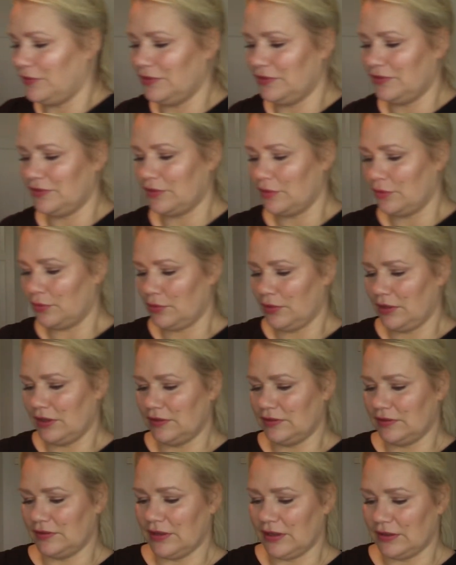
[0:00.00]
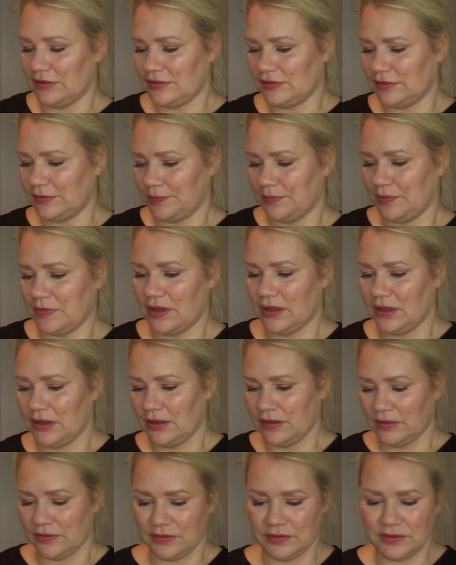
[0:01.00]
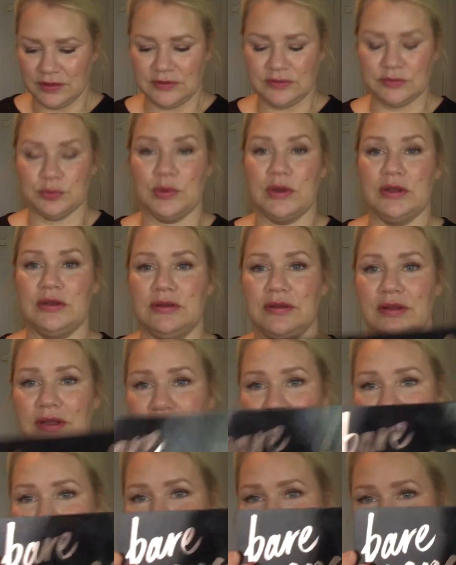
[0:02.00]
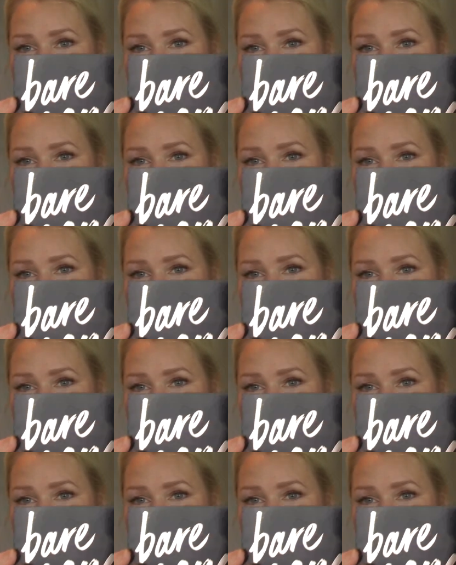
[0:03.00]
so it's nice. This one, and it's